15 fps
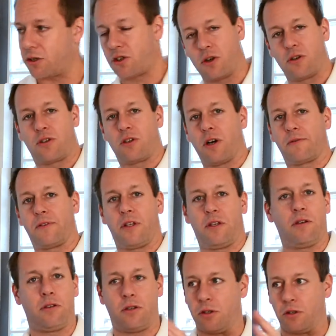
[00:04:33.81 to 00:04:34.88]
shoots it off to you,
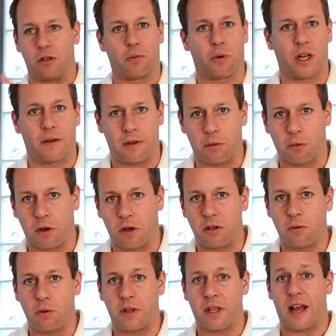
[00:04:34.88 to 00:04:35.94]
you do whatever you want to
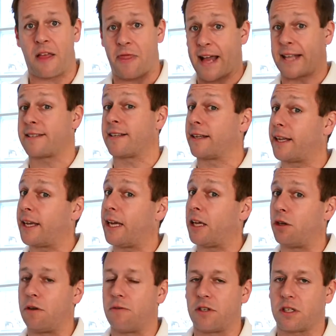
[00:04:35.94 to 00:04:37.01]
do with it, and that's a lead.
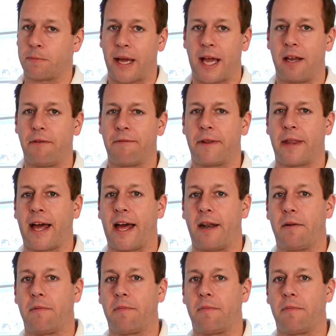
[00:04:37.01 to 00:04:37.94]
You've just paid for that.